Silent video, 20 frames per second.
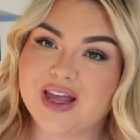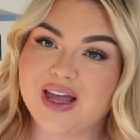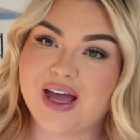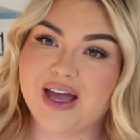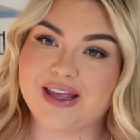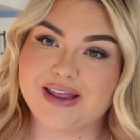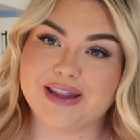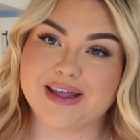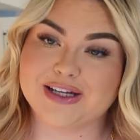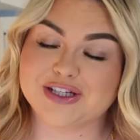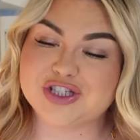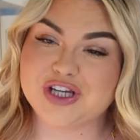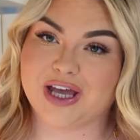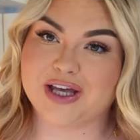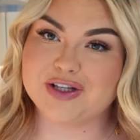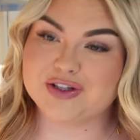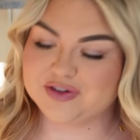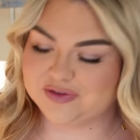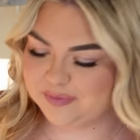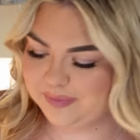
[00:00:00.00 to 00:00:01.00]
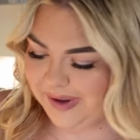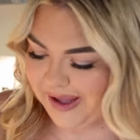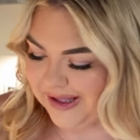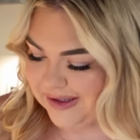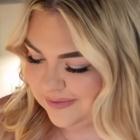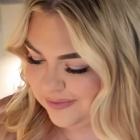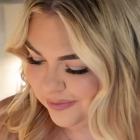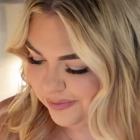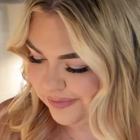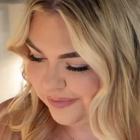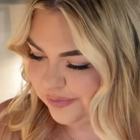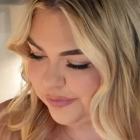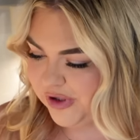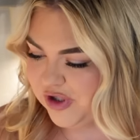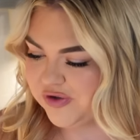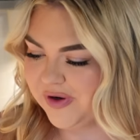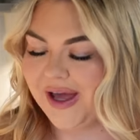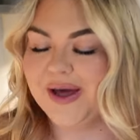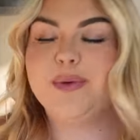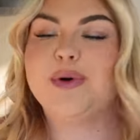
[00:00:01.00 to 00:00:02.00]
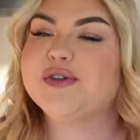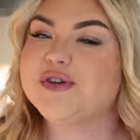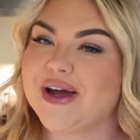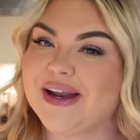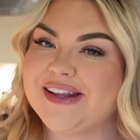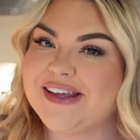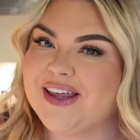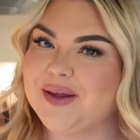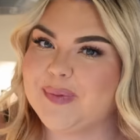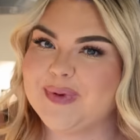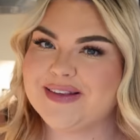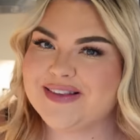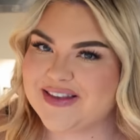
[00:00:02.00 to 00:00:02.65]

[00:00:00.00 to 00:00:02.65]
I eat like a child, but we try, we try to keep it